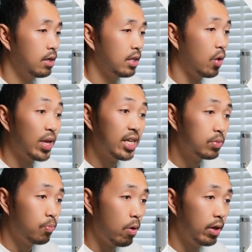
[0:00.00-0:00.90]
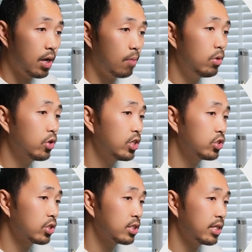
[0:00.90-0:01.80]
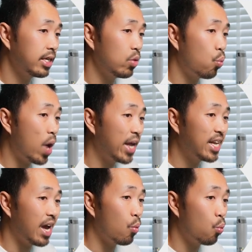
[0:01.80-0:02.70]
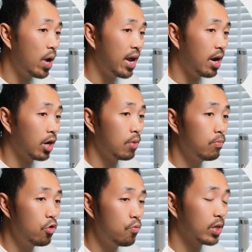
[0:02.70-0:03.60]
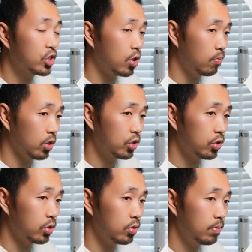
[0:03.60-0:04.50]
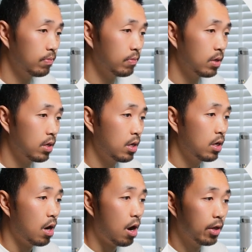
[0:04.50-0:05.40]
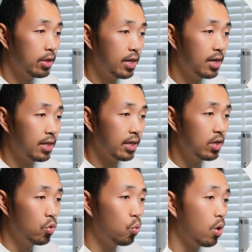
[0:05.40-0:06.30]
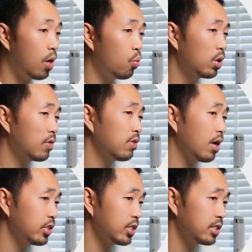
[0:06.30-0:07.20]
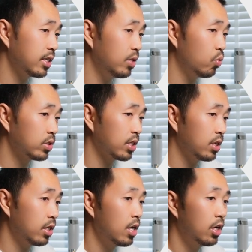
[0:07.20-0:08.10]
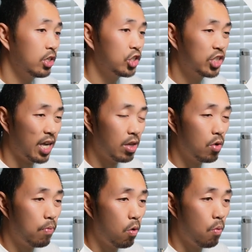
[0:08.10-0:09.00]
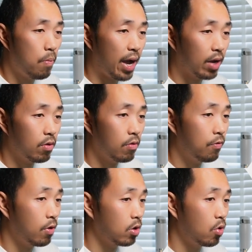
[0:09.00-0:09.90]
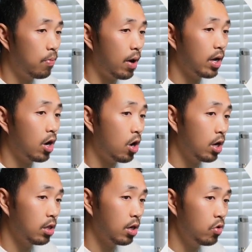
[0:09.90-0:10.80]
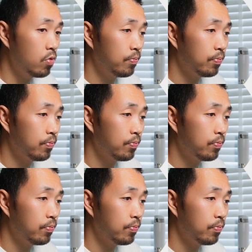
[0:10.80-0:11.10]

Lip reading: Now at this point, I'm looking to see when and where I can move my stop loss to. Ideally, what I would have liked to see was a shallow pullback followed by a higher low.